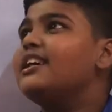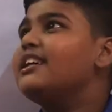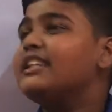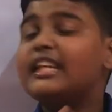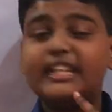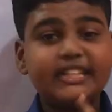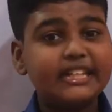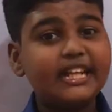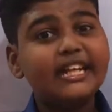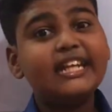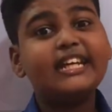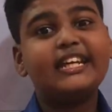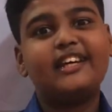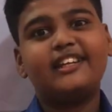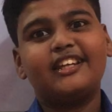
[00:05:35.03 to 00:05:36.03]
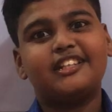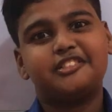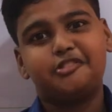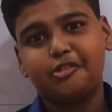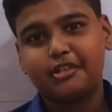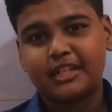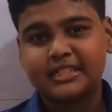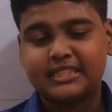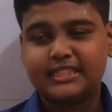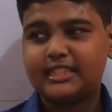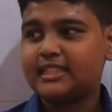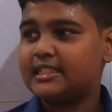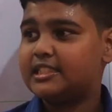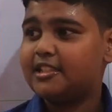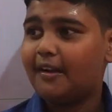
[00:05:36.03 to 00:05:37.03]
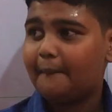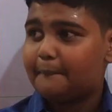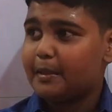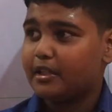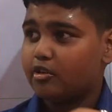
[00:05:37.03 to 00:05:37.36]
In hilly areas you can see the sloping